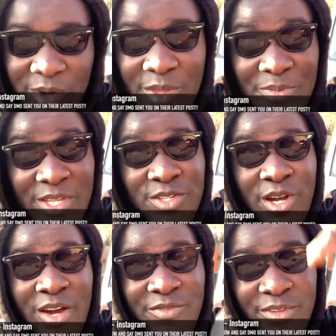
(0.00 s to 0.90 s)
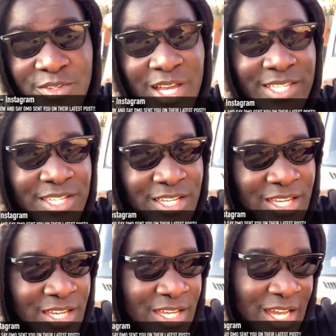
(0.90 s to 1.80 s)
the picture of the transit.
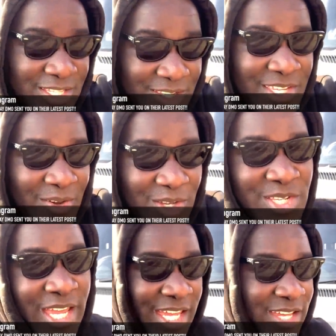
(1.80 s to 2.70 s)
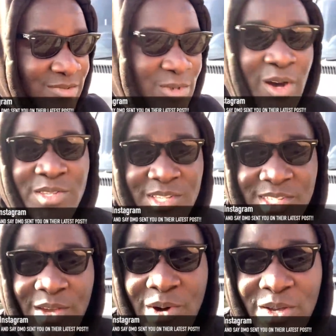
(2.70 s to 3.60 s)
I did say what
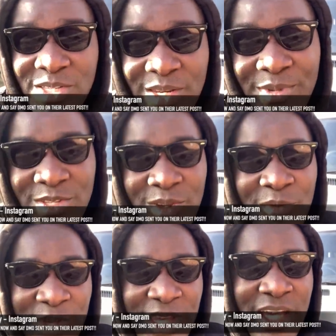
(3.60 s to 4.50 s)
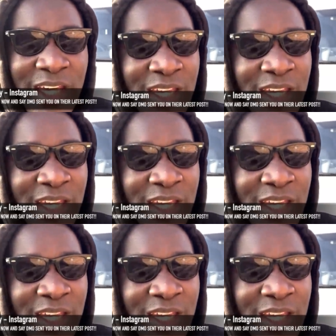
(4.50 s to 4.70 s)
I was going to be doing with it,